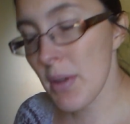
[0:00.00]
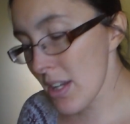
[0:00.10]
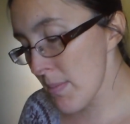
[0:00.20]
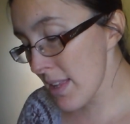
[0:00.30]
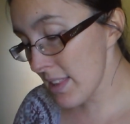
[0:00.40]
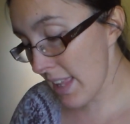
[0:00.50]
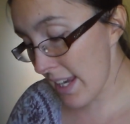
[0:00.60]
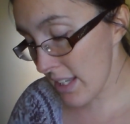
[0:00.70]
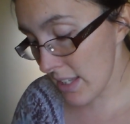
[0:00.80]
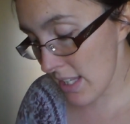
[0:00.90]
I'm going to be
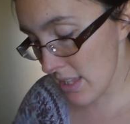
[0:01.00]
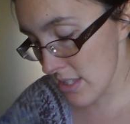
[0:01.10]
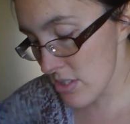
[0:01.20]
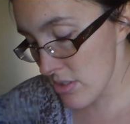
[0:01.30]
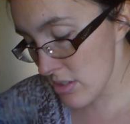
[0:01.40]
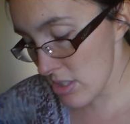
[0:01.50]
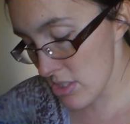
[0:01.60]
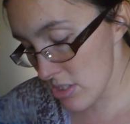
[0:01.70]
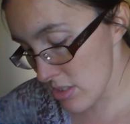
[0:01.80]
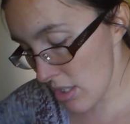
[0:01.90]
ladling this
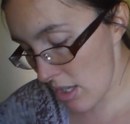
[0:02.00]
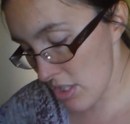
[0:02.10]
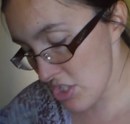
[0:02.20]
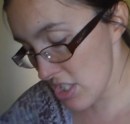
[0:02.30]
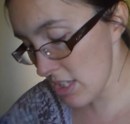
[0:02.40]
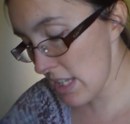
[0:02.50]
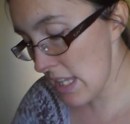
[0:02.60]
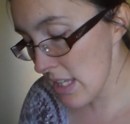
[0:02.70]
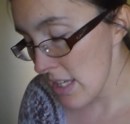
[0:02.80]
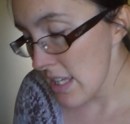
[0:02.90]

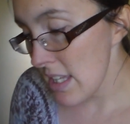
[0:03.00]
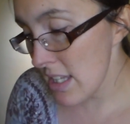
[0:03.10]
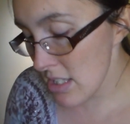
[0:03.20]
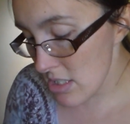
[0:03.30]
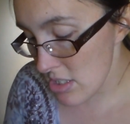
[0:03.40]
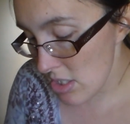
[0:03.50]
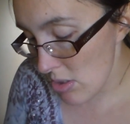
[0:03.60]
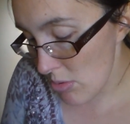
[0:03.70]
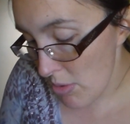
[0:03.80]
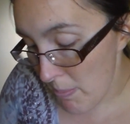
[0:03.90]
chili
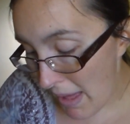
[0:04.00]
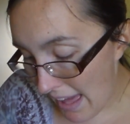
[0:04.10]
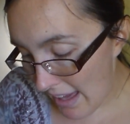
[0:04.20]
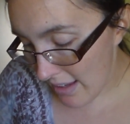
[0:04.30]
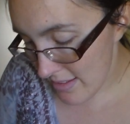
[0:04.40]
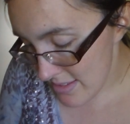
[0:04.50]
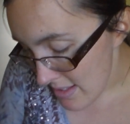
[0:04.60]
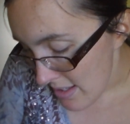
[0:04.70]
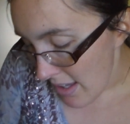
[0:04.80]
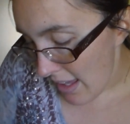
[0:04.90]
into the
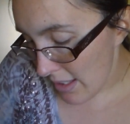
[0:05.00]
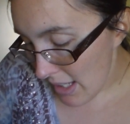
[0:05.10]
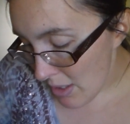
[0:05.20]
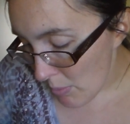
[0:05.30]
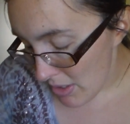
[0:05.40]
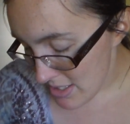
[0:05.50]
bags, I kind of